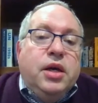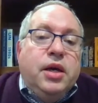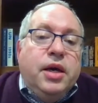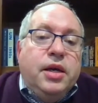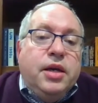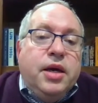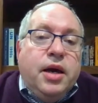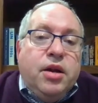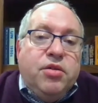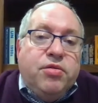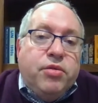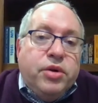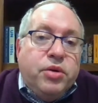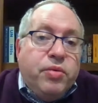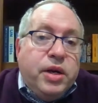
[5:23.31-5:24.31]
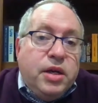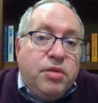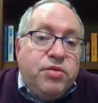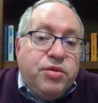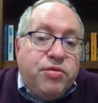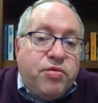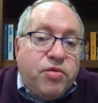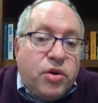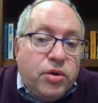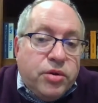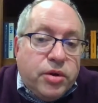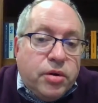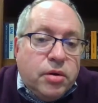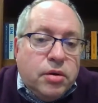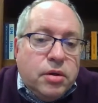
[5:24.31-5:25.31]
and California went even
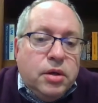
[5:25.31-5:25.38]
further,